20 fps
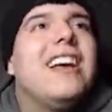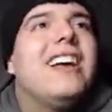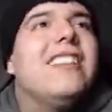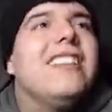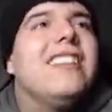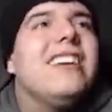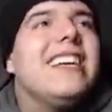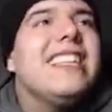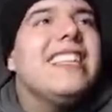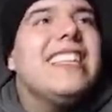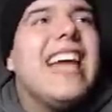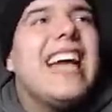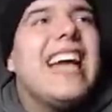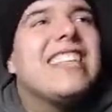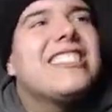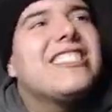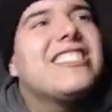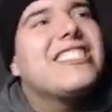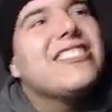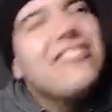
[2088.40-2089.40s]
Look at
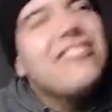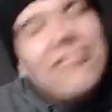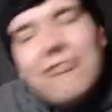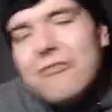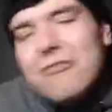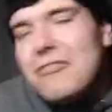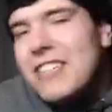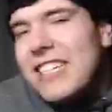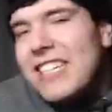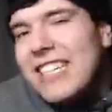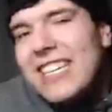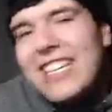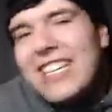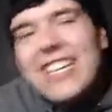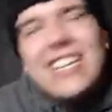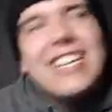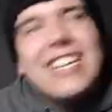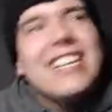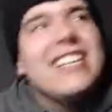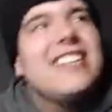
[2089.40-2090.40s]
that juke.
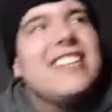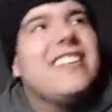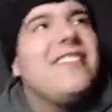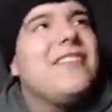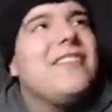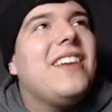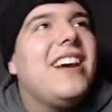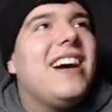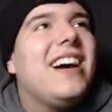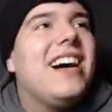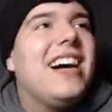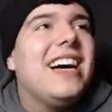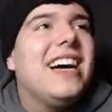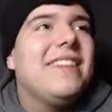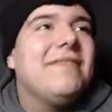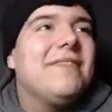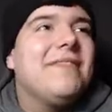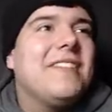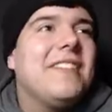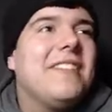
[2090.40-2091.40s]
Come
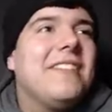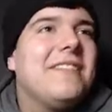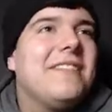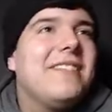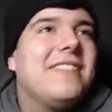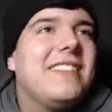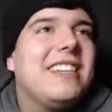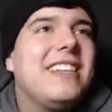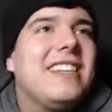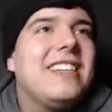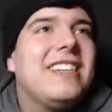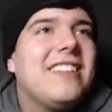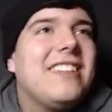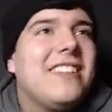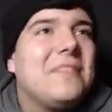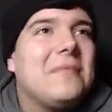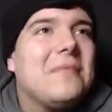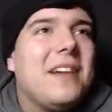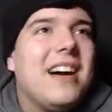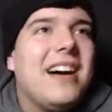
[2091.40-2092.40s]
on, bro.
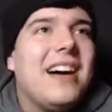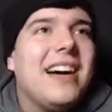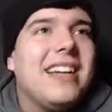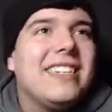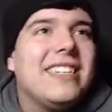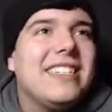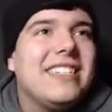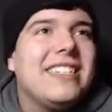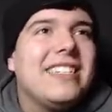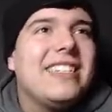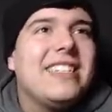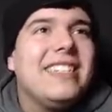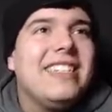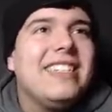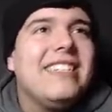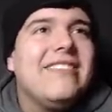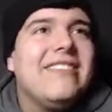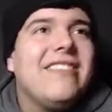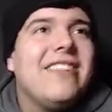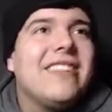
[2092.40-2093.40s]
Come on.
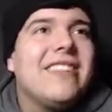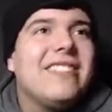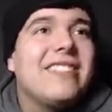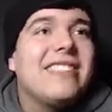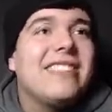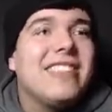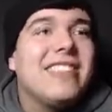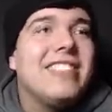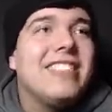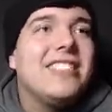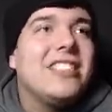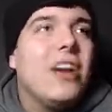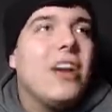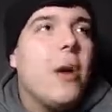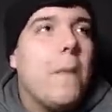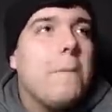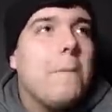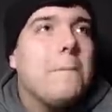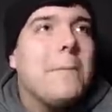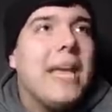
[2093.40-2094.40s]
You are such a
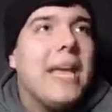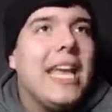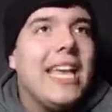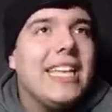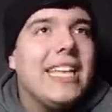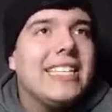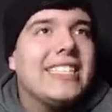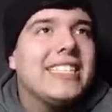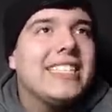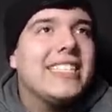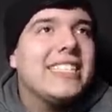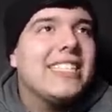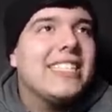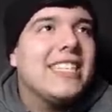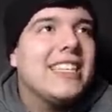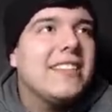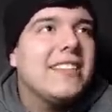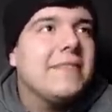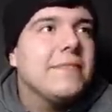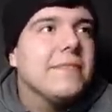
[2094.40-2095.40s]
beast.
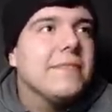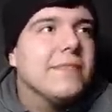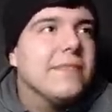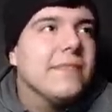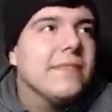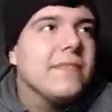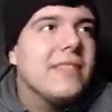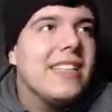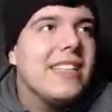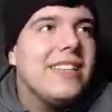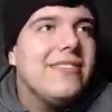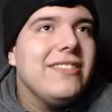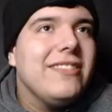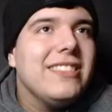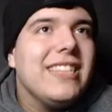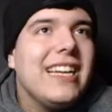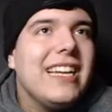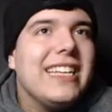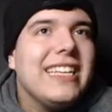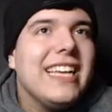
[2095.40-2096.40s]
It was
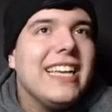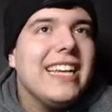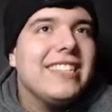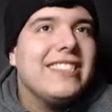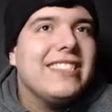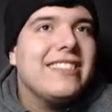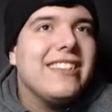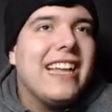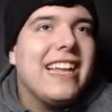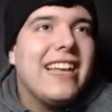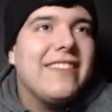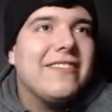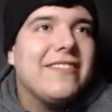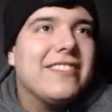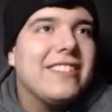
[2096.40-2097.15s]
like yesterday in real